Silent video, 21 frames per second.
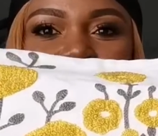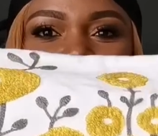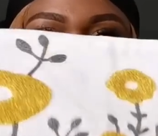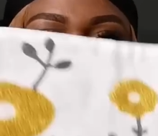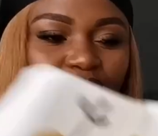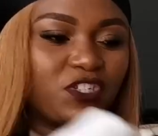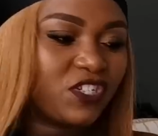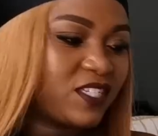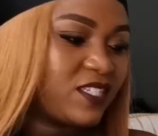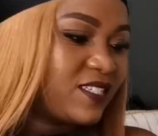
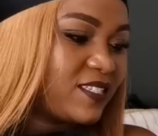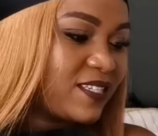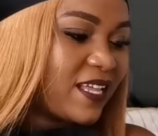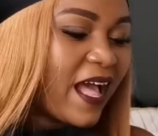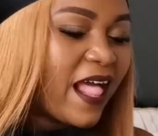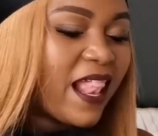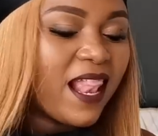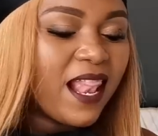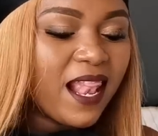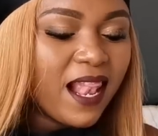gorgeous.
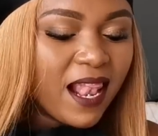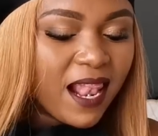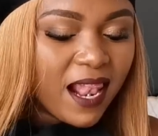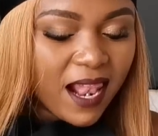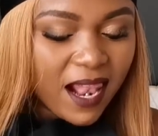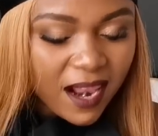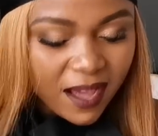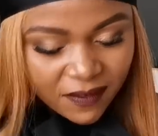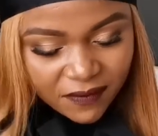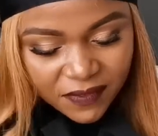I
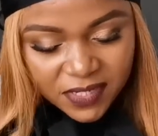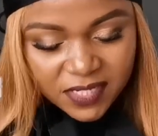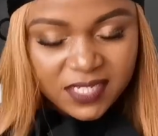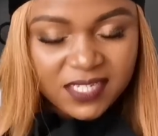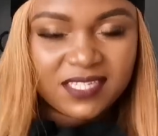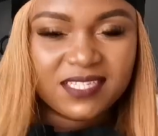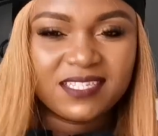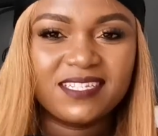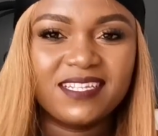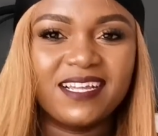love
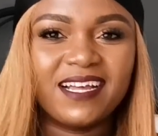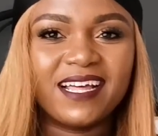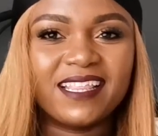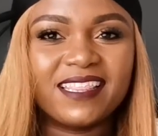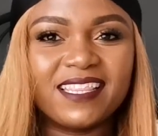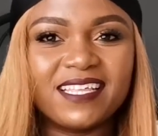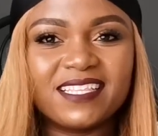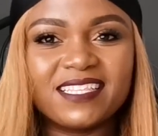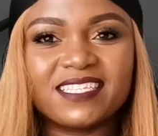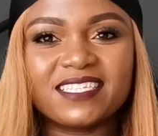it.
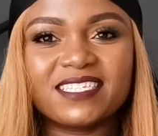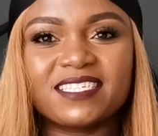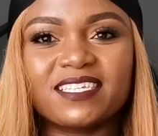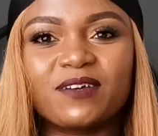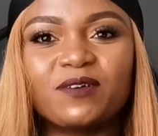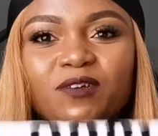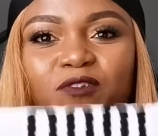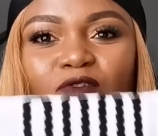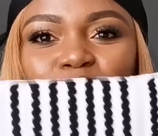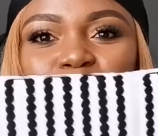And then the
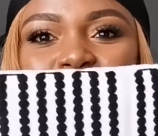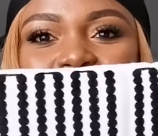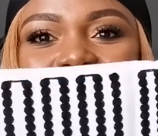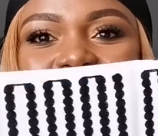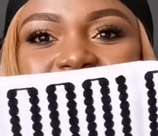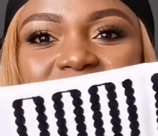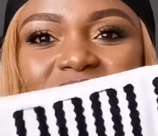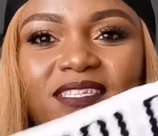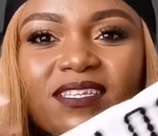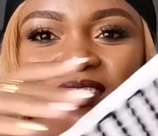second
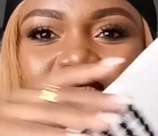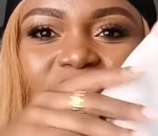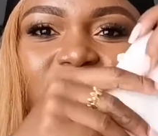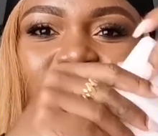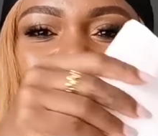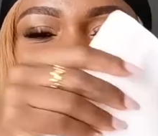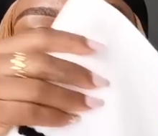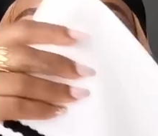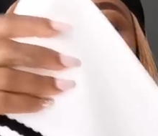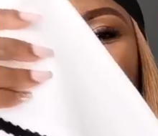piece,
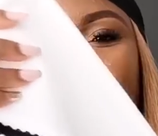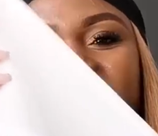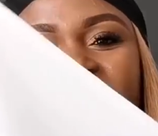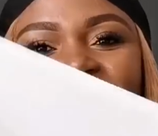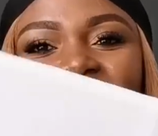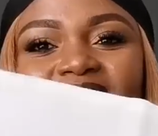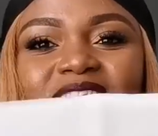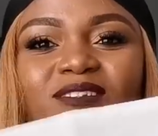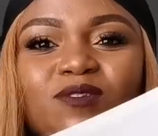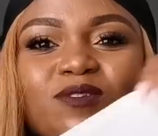of course,
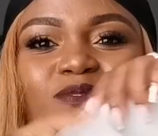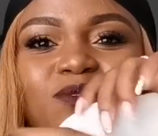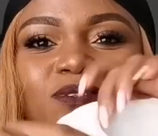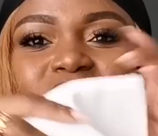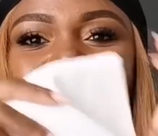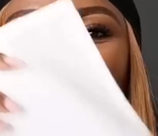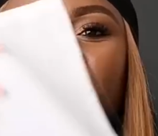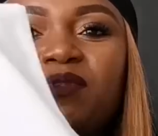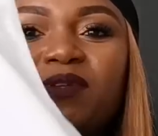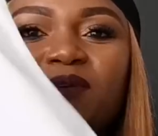it had to do
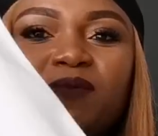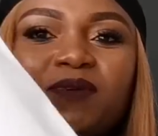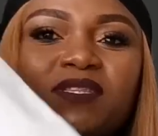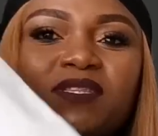something